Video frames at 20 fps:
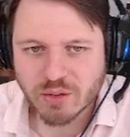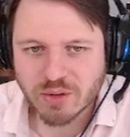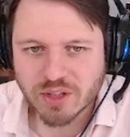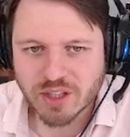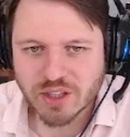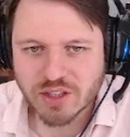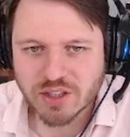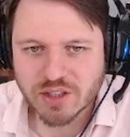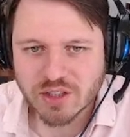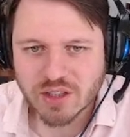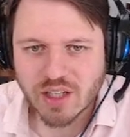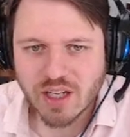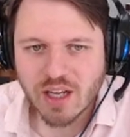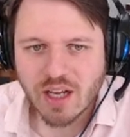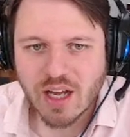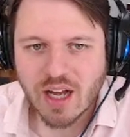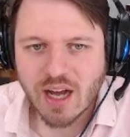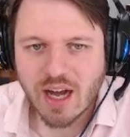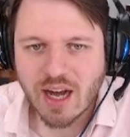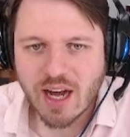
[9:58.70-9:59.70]
with this.
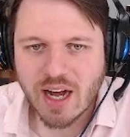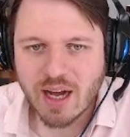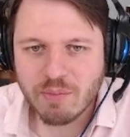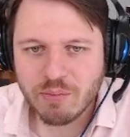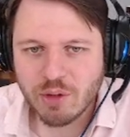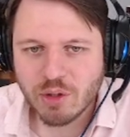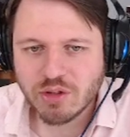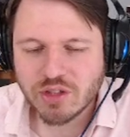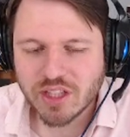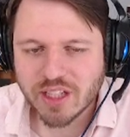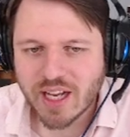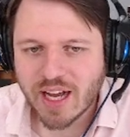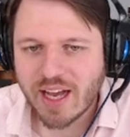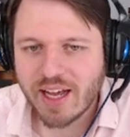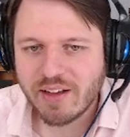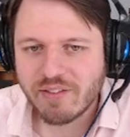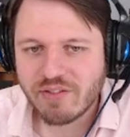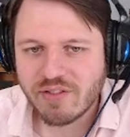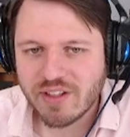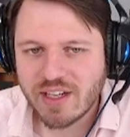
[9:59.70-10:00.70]
Music, I
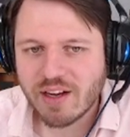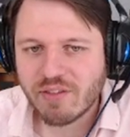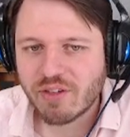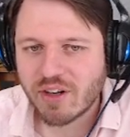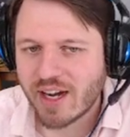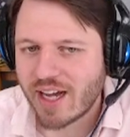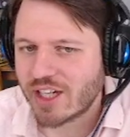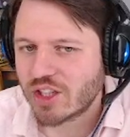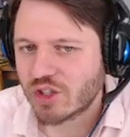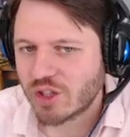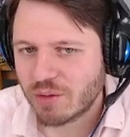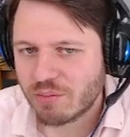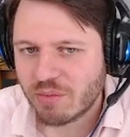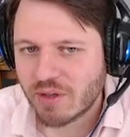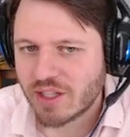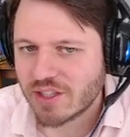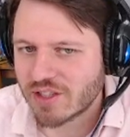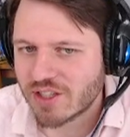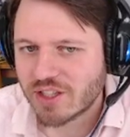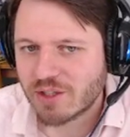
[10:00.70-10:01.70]
have never actually
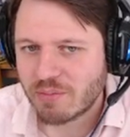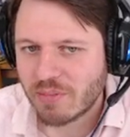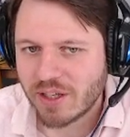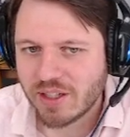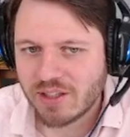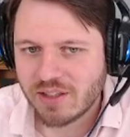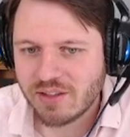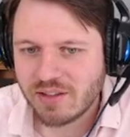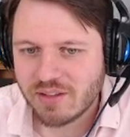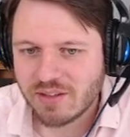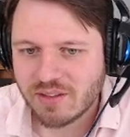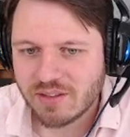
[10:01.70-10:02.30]
pressed this button.